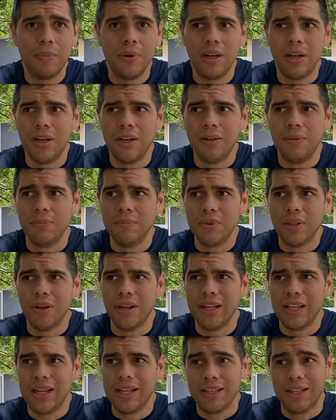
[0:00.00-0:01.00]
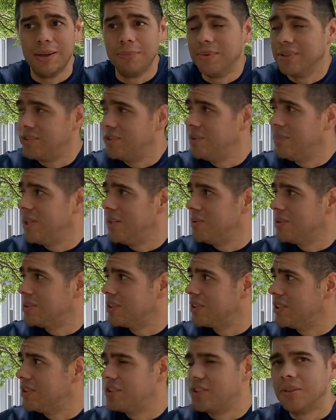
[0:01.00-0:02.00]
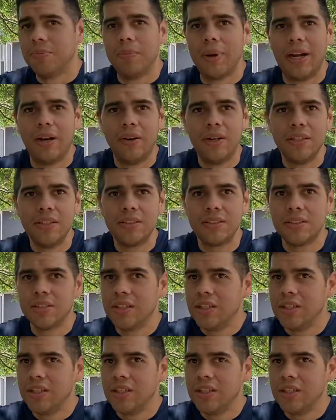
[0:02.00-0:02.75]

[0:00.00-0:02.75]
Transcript: Um, you know, I, am assuming it was concerned parents.